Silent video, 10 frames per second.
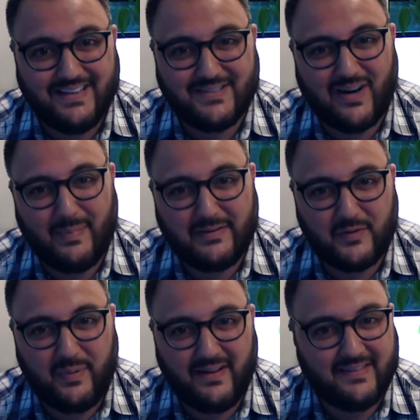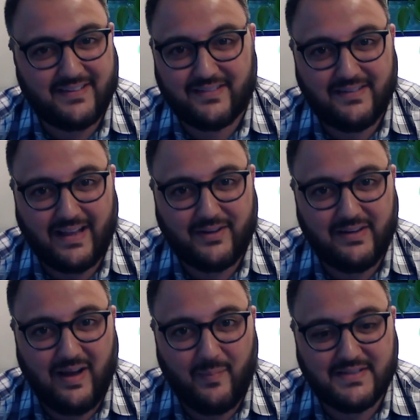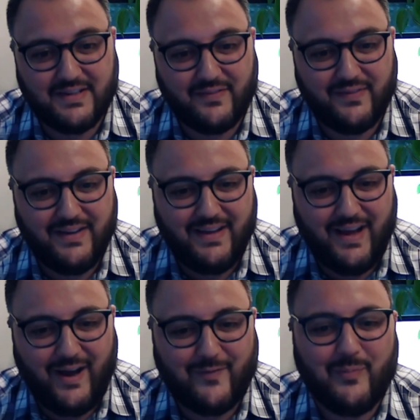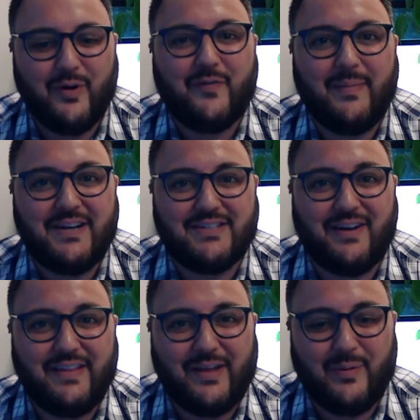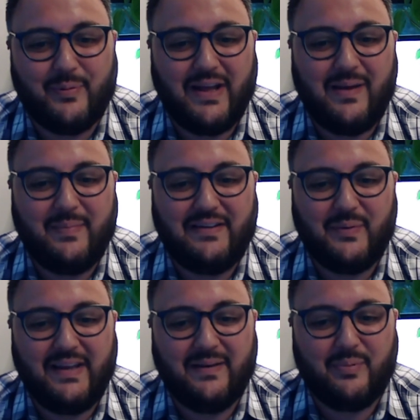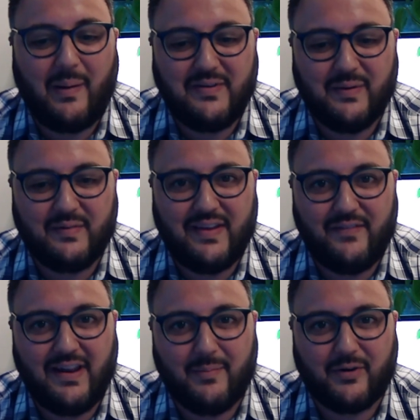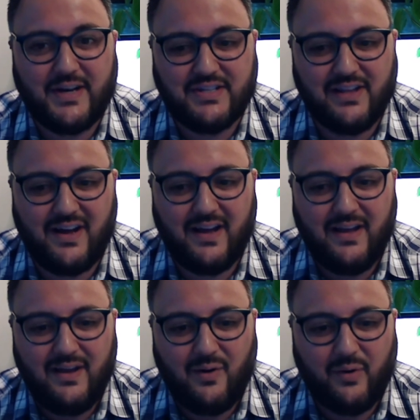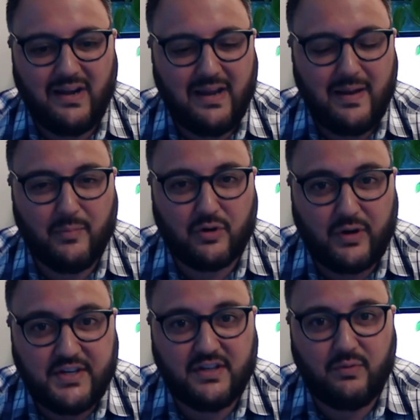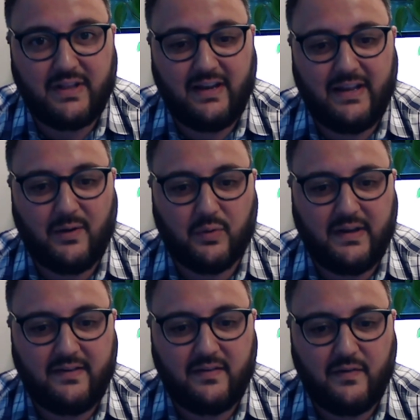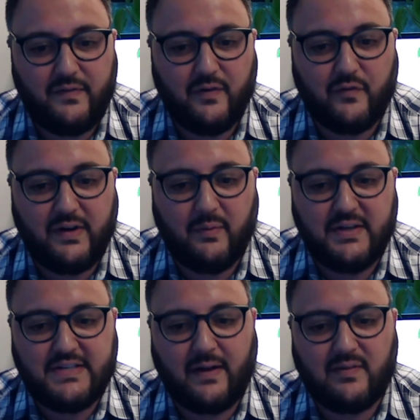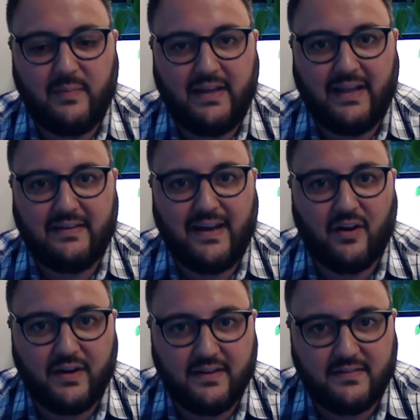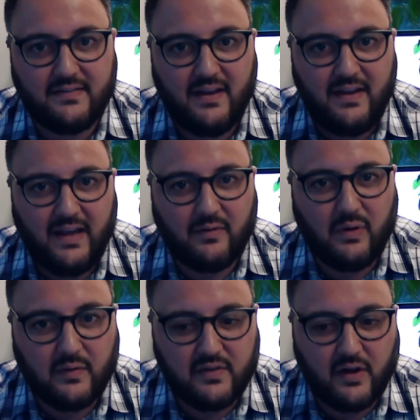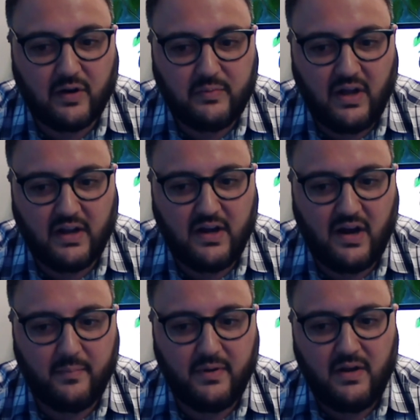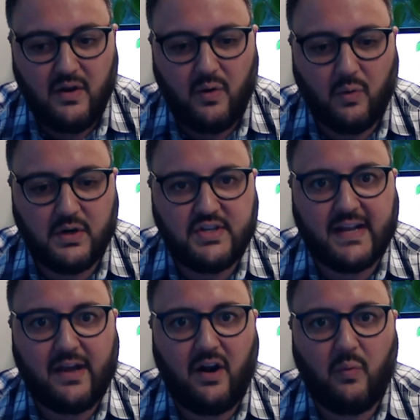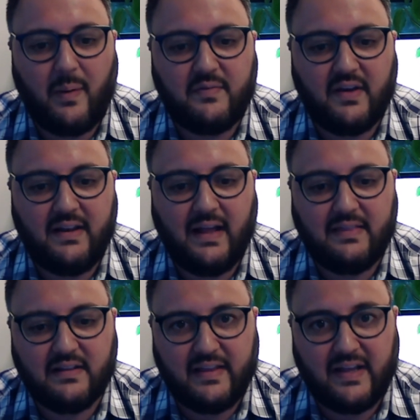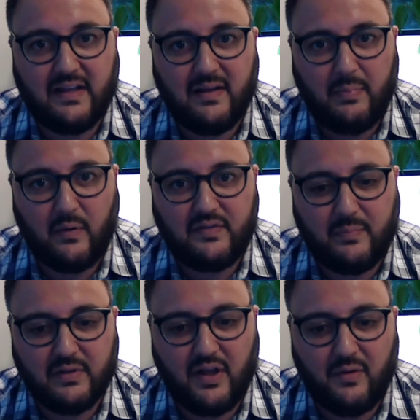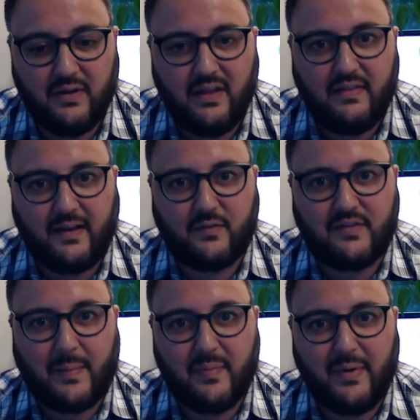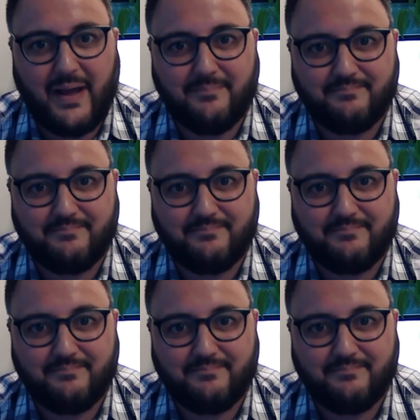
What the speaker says: Sorry about those puns, I couldn't help myself. For more information on the interplay between Prop 207 and immigration law, or any immigration-related inquiries, feel free to reach out to me at darius@roselawgroup.com, or check out our website at the link posted below. Thanks for stopping by.